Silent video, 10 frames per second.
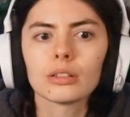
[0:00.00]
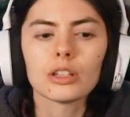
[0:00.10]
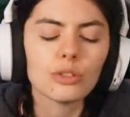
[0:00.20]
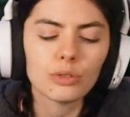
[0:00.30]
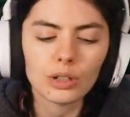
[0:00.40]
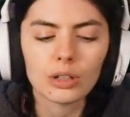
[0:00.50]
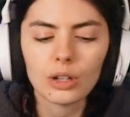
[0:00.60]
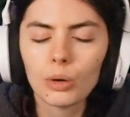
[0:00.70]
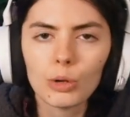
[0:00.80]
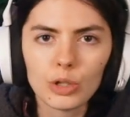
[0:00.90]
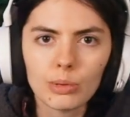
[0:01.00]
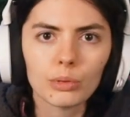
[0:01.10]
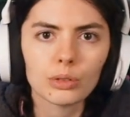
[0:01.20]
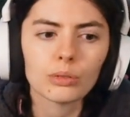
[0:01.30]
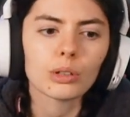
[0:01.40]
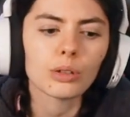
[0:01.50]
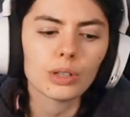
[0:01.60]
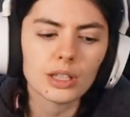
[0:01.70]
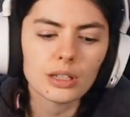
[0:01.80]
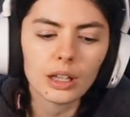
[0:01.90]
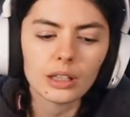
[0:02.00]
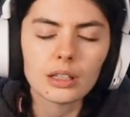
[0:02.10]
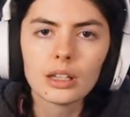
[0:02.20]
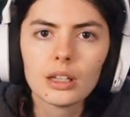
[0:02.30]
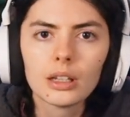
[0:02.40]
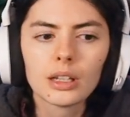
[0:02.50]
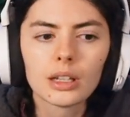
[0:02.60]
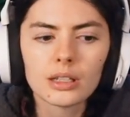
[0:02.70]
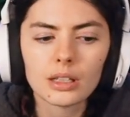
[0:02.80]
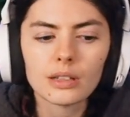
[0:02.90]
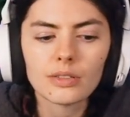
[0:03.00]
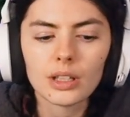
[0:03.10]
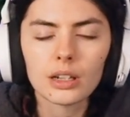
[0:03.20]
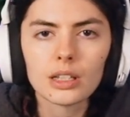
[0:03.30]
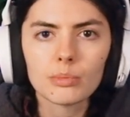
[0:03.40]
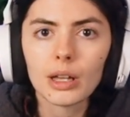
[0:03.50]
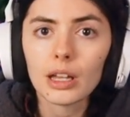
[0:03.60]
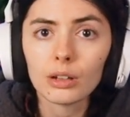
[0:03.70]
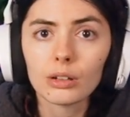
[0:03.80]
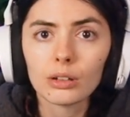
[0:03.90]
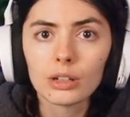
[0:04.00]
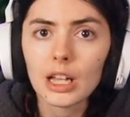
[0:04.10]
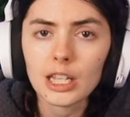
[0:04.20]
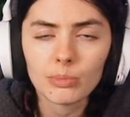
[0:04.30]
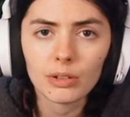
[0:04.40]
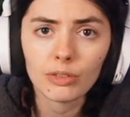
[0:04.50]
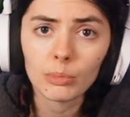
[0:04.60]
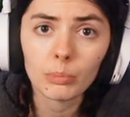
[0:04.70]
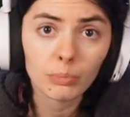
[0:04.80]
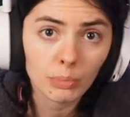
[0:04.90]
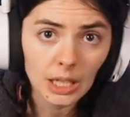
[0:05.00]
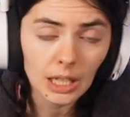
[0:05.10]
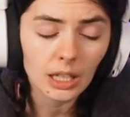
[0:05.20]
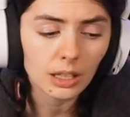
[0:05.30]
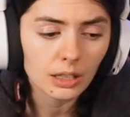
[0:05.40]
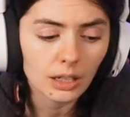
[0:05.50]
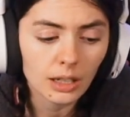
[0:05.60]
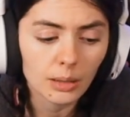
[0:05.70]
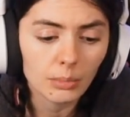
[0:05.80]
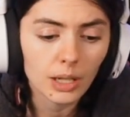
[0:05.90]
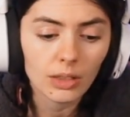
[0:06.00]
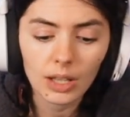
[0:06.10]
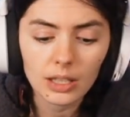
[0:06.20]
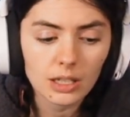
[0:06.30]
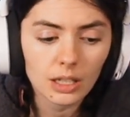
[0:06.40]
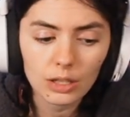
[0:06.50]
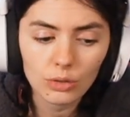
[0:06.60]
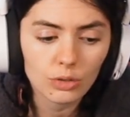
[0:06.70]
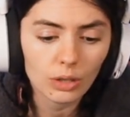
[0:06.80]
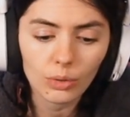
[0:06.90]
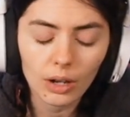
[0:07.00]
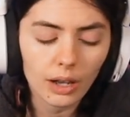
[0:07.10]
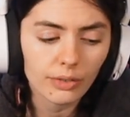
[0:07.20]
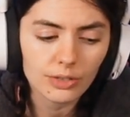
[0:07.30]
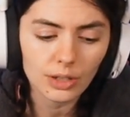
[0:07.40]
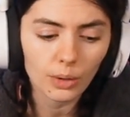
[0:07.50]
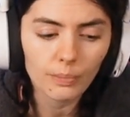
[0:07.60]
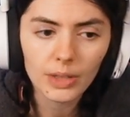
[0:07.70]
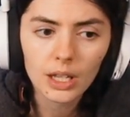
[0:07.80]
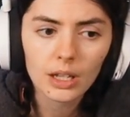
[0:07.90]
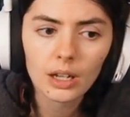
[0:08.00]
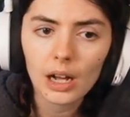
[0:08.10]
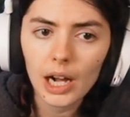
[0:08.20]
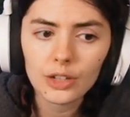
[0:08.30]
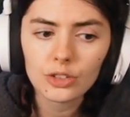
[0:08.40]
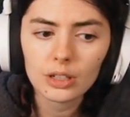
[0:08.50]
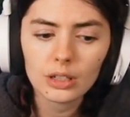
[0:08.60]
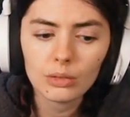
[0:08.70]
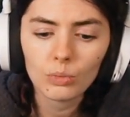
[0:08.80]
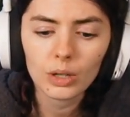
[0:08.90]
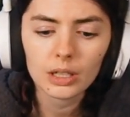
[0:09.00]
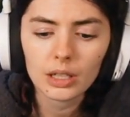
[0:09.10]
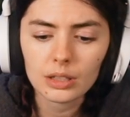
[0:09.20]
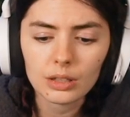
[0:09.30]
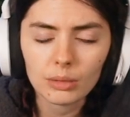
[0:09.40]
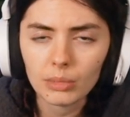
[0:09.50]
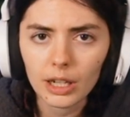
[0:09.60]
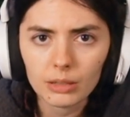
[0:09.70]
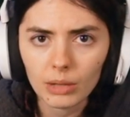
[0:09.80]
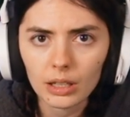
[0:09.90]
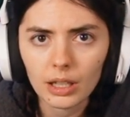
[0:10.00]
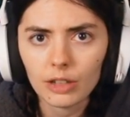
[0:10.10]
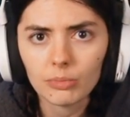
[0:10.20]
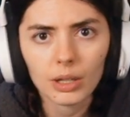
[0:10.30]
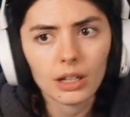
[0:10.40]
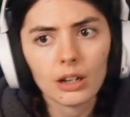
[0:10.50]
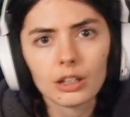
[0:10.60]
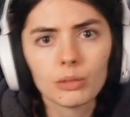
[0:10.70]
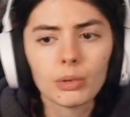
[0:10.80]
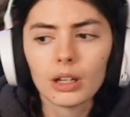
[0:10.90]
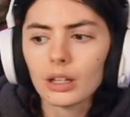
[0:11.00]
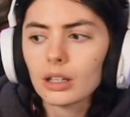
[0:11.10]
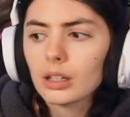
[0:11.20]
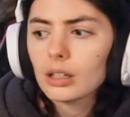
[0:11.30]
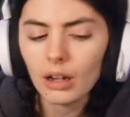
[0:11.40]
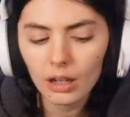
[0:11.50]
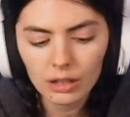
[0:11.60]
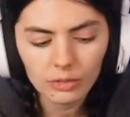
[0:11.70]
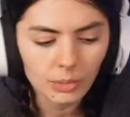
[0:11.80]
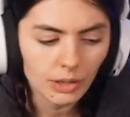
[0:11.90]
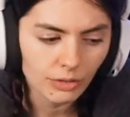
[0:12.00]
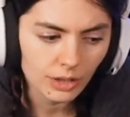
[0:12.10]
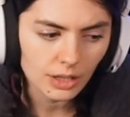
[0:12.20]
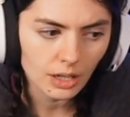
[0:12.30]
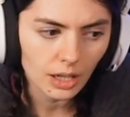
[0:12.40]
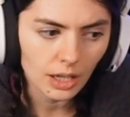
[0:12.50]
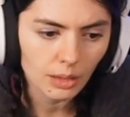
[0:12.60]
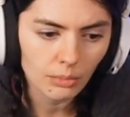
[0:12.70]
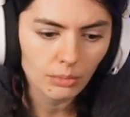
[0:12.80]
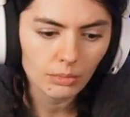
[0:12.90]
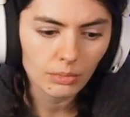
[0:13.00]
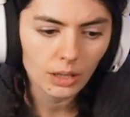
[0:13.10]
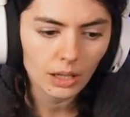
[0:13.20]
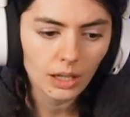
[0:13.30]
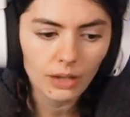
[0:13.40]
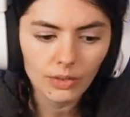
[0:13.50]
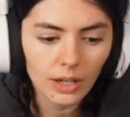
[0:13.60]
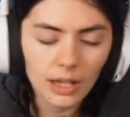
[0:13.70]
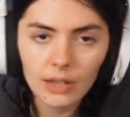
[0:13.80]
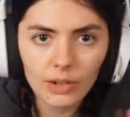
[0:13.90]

you didn't know, most people do know that Sun Sons of Sun is my editor and has been from the beginning. Um, and that's a huge load off. So I didn't want it to impact my life by occupying all of my free time. And if I, even